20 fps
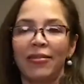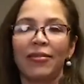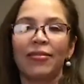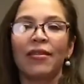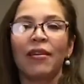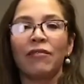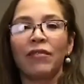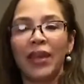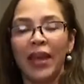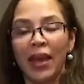
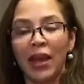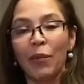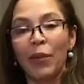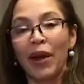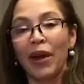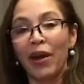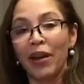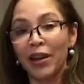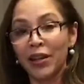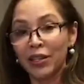of the
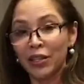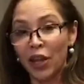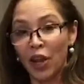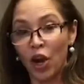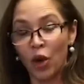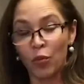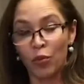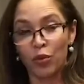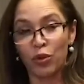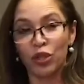antibiotics that are
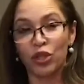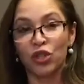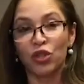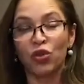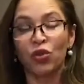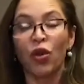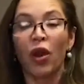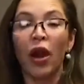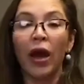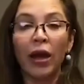
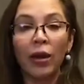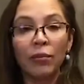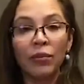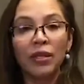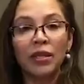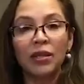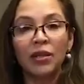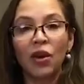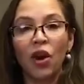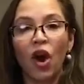prescribed
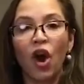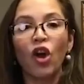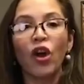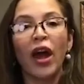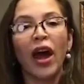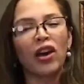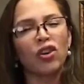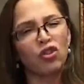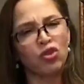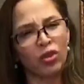are
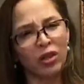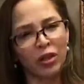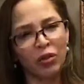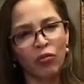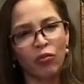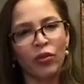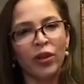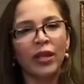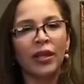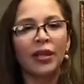actually
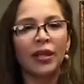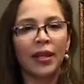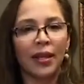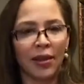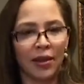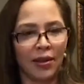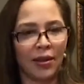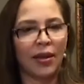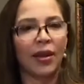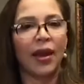really
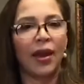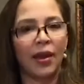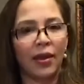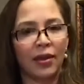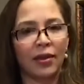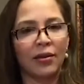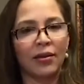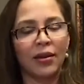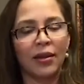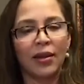
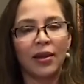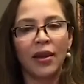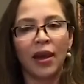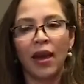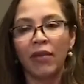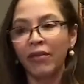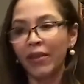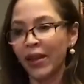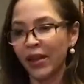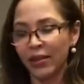indicated.
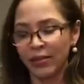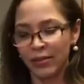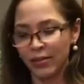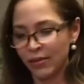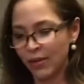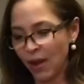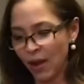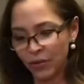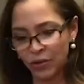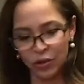And that
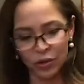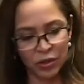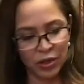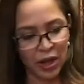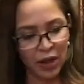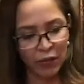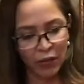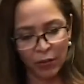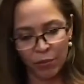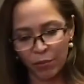doctors
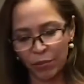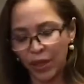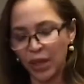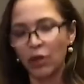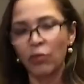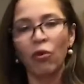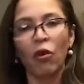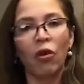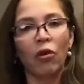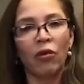have a big
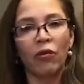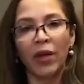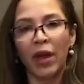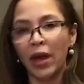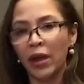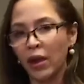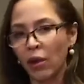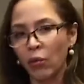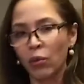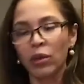role in
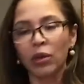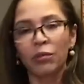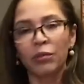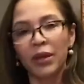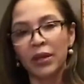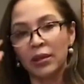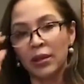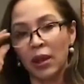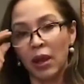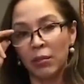that. I will
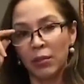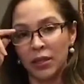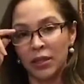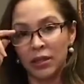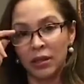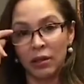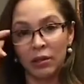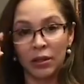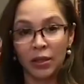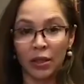admit that I'm as
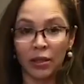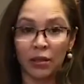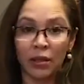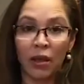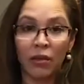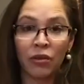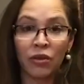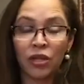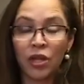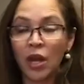guilty as
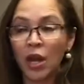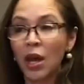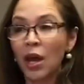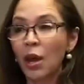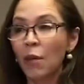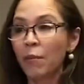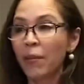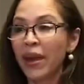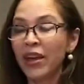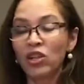others.
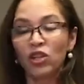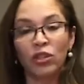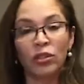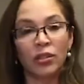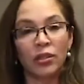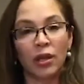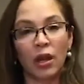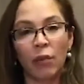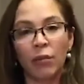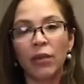Patients
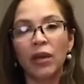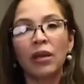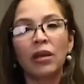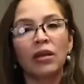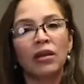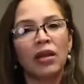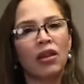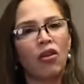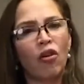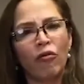come in,
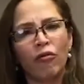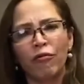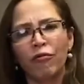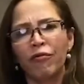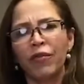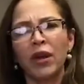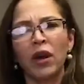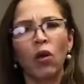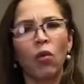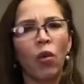
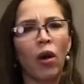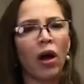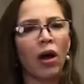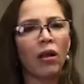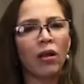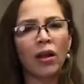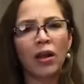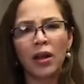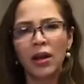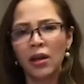feel
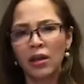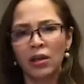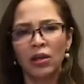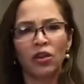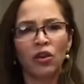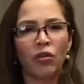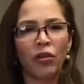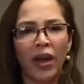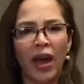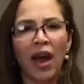well,
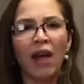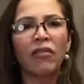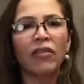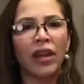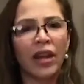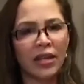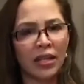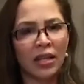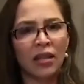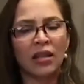they have an
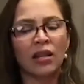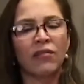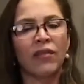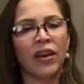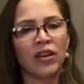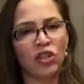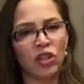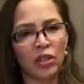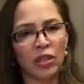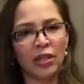idea that if I
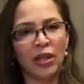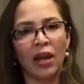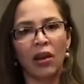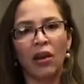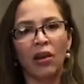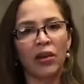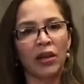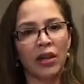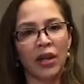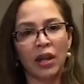just get
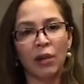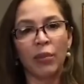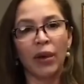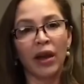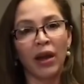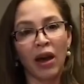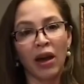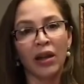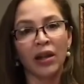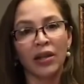on an
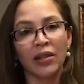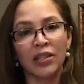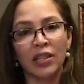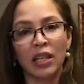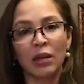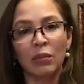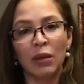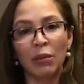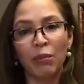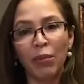antibiotic, it's going
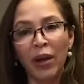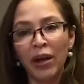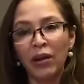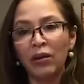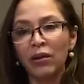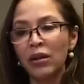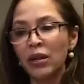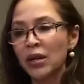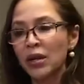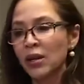to be better.
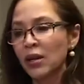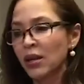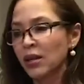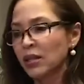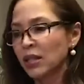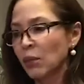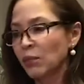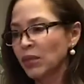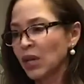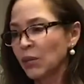
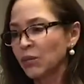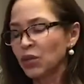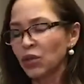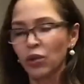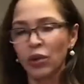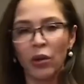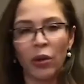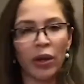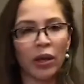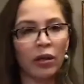Sometimes you're
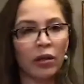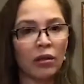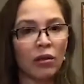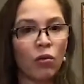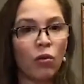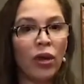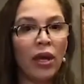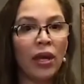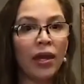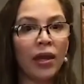going into the
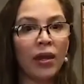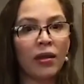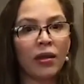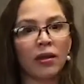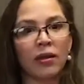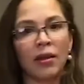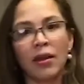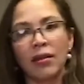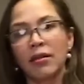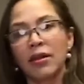weekend
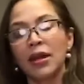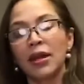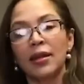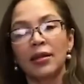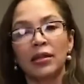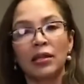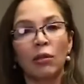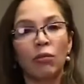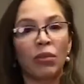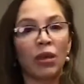and they think it's
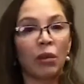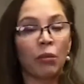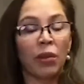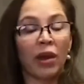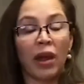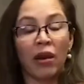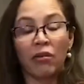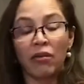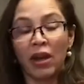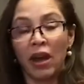something, but
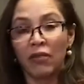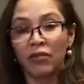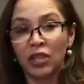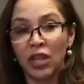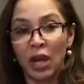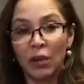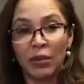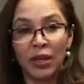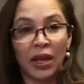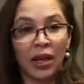I don't have
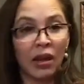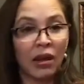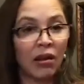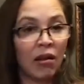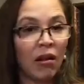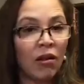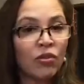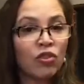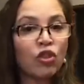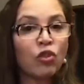time to get a
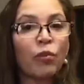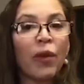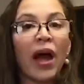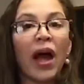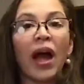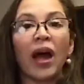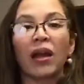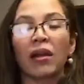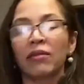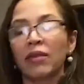culture
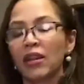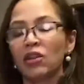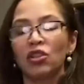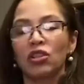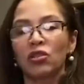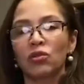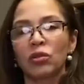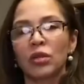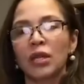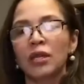back and they
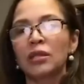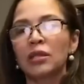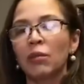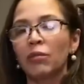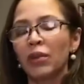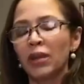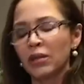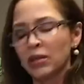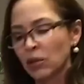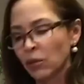just need
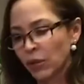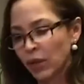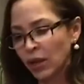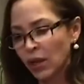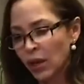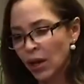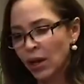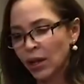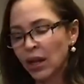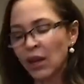something, so we
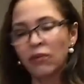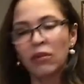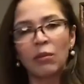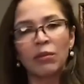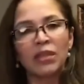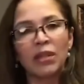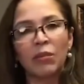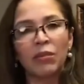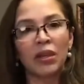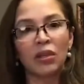give them
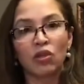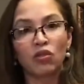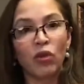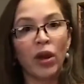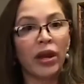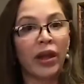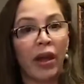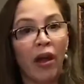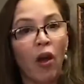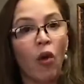something to try
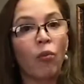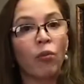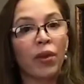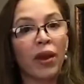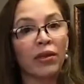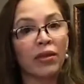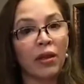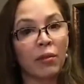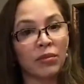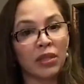to help get.
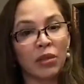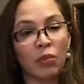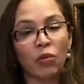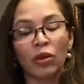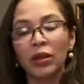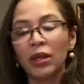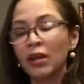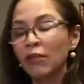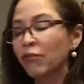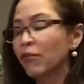
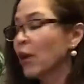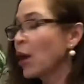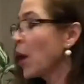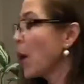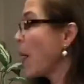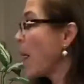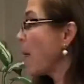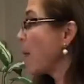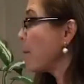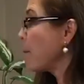
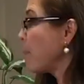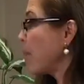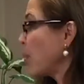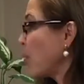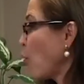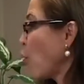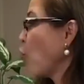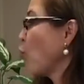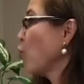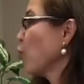But
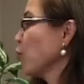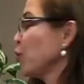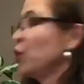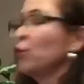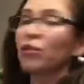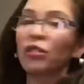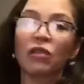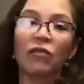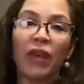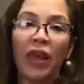
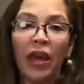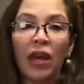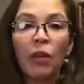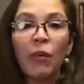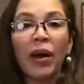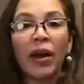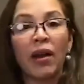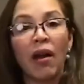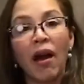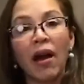overuse of
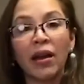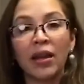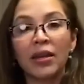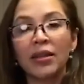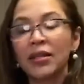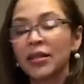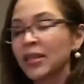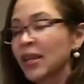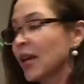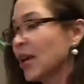
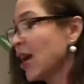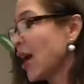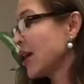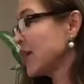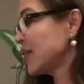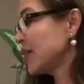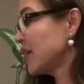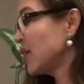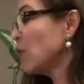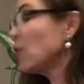antibiotics
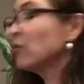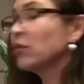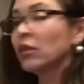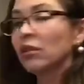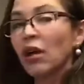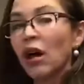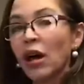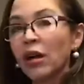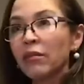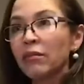has killed a
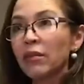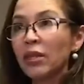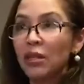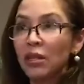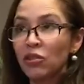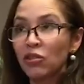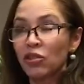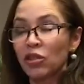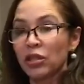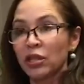lot. It
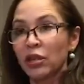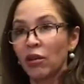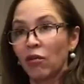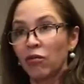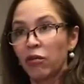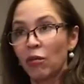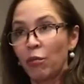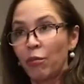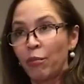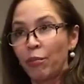doesn't just kill
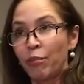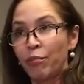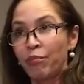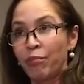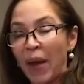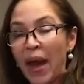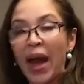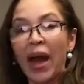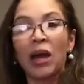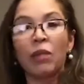the
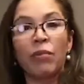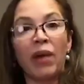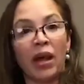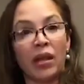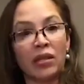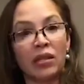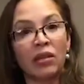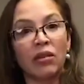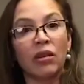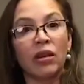bad
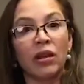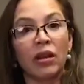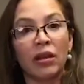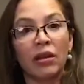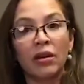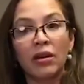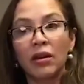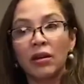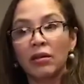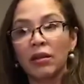bacteria
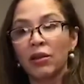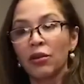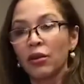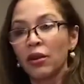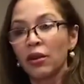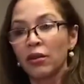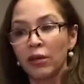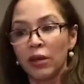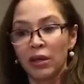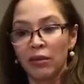that
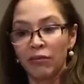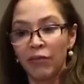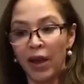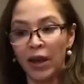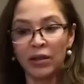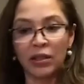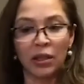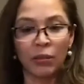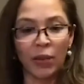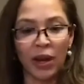are
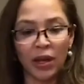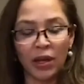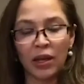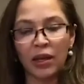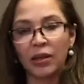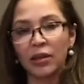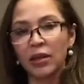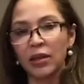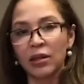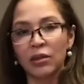infecting my
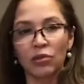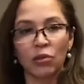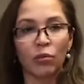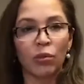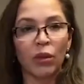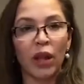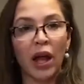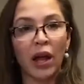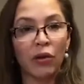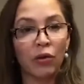kidneys or
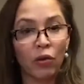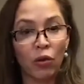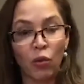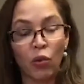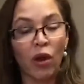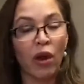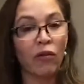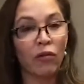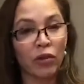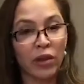bladder or
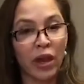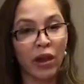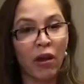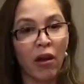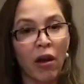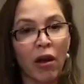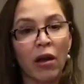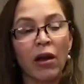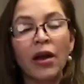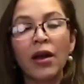wherever they
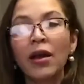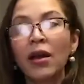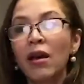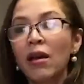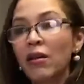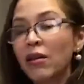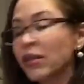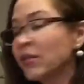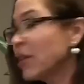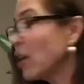are.
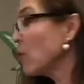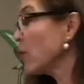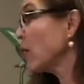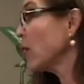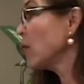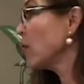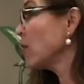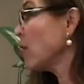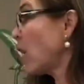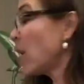They'll kill
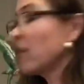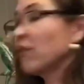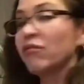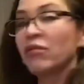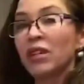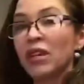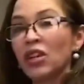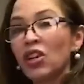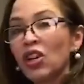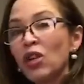a lot of
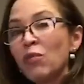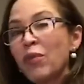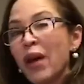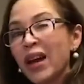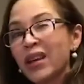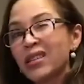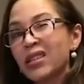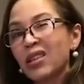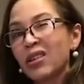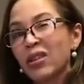the good
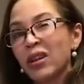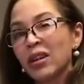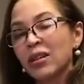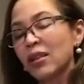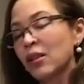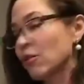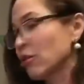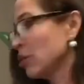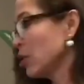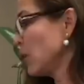bacteria that
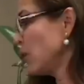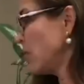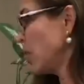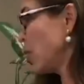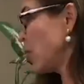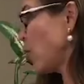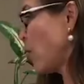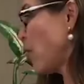are living in our